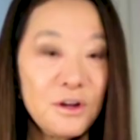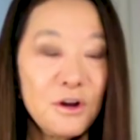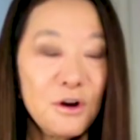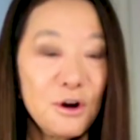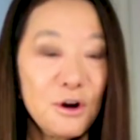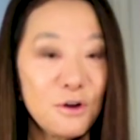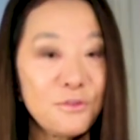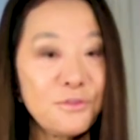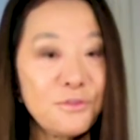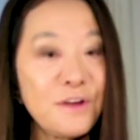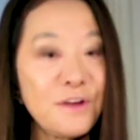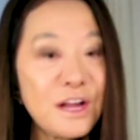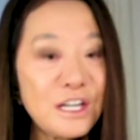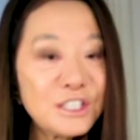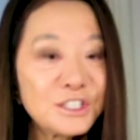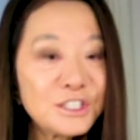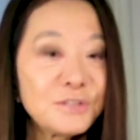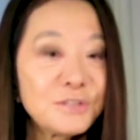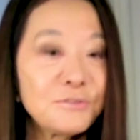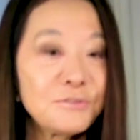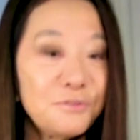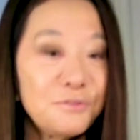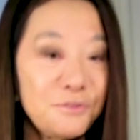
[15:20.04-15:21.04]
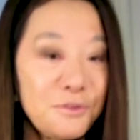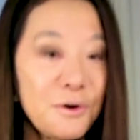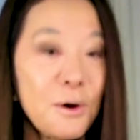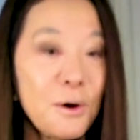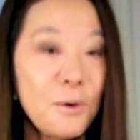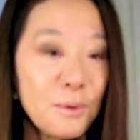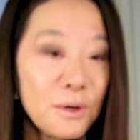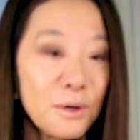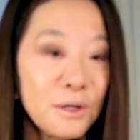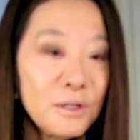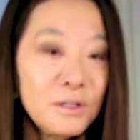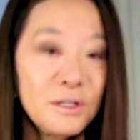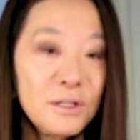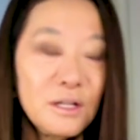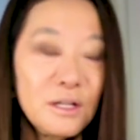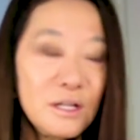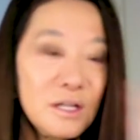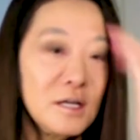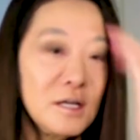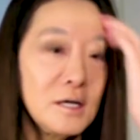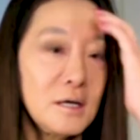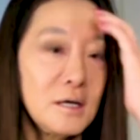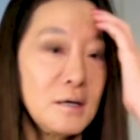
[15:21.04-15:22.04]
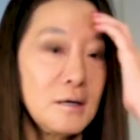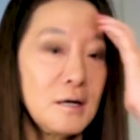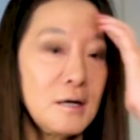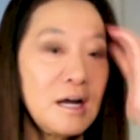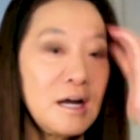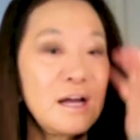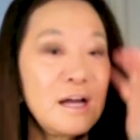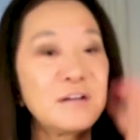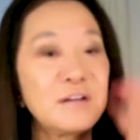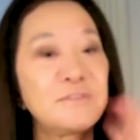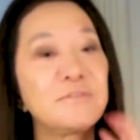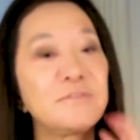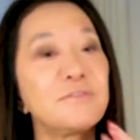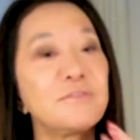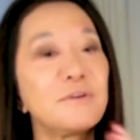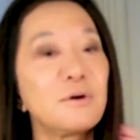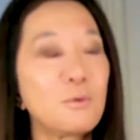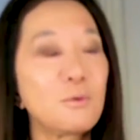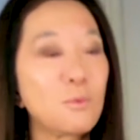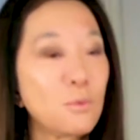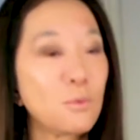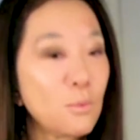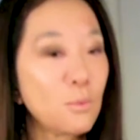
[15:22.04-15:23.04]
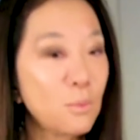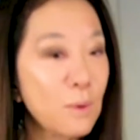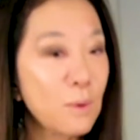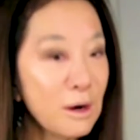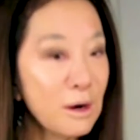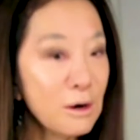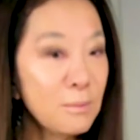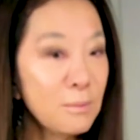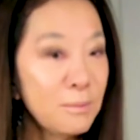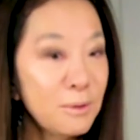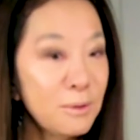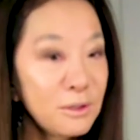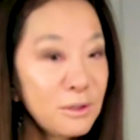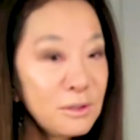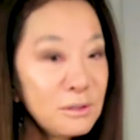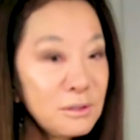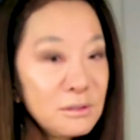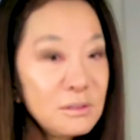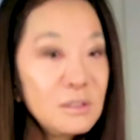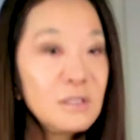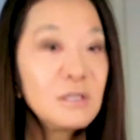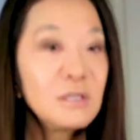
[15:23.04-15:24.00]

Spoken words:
or fashion forward and wearable.